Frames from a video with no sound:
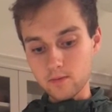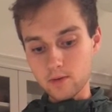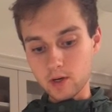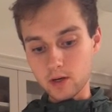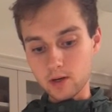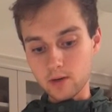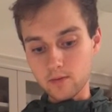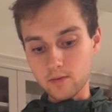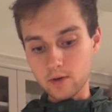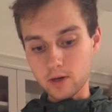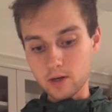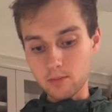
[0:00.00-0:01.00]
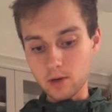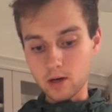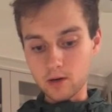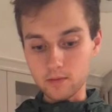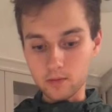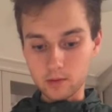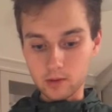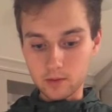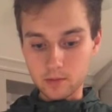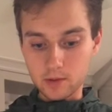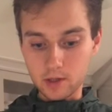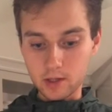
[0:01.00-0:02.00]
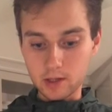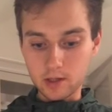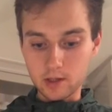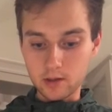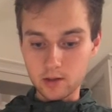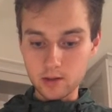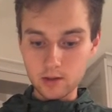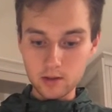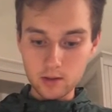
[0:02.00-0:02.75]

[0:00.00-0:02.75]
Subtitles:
Very, very powerful herbs right here.